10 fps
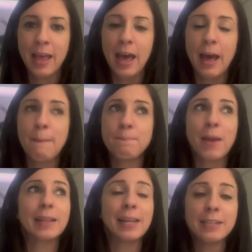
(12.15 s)

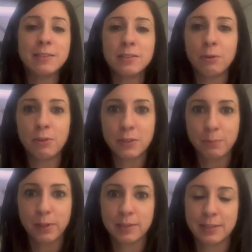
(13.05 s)
I'd like to start with a
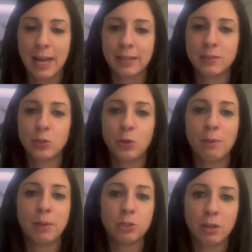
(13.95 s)
small stat. So
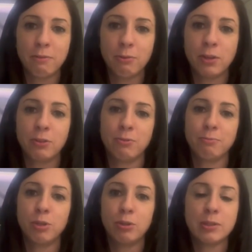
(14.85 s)
I'm not sure everyone in the
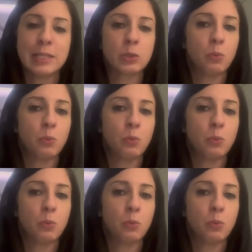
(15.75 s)
room knows this.